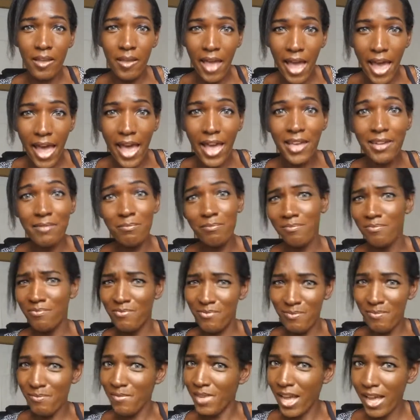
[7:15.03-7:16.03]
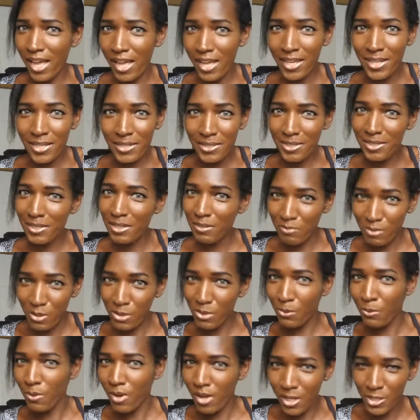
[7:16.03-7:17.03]
And guys, if
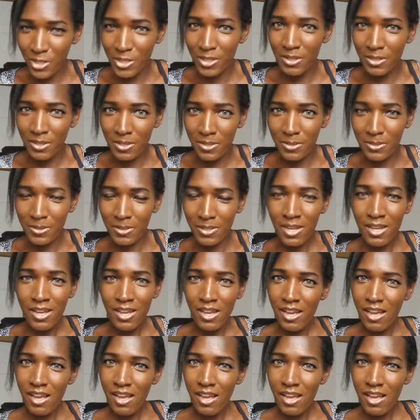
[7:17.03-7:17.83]
you're watching this,